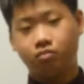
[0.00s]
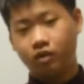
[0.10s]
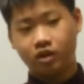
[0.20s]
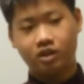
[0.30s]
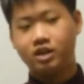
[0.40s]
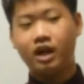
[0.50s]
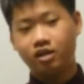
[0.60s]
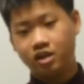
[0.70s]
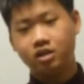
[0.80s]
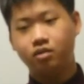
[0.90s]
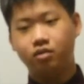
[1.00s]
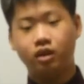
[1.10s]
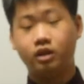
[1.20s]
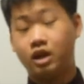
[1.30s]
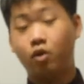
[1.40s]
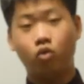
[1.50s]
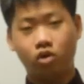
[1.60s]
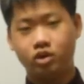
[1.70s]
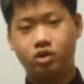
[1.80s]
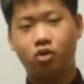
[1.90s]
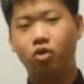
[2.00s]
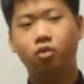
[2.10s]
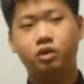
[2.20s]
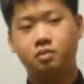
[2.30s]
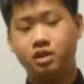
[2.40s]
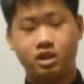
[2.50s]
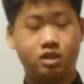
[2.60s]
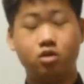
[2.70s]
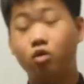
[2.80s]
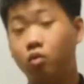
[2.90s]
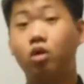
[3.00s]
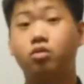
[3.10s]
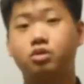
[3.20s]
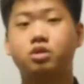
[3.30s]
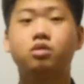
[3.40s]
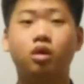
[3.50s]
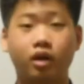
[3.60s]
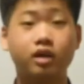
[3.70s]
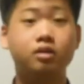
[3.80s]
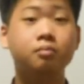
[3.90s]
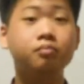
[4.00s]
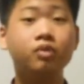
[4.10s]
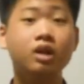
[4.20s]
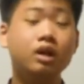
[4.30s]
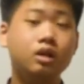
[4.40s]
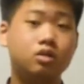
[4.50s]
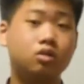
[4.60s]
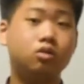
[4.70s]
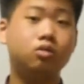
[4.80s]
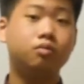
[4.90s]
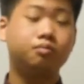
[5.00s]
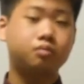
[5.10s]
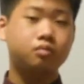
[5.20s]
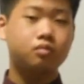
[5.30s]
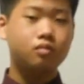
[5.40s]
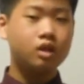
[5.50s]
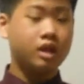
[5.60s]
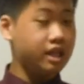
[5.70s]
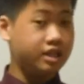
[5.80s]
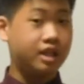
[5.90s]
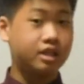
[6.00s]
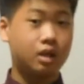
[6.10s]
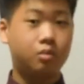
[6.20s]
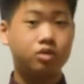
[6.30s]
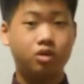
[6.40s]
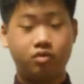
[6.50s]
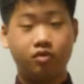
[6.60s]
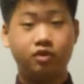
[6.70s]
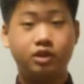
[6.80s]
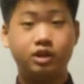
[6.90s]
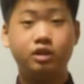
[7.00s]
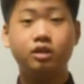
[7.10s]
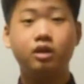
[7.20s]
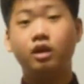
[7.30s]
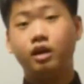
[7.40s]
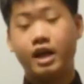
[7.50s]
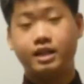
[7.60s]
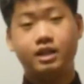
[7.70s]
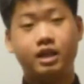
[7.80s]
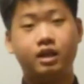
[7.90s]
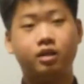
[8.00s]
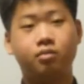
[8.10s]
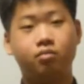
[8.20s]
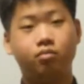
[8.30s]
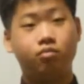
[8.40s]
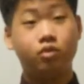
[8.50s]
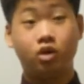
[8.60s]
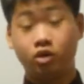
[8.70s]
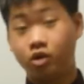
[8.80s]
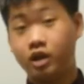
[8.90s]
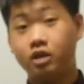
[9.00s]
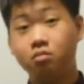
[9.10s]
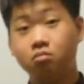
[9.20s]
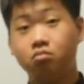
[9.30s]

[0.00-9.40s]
the entire thing, the entire wall is a hole, which means there's no walls, alright? So, easy examples of diffusion, let's say you're cooking,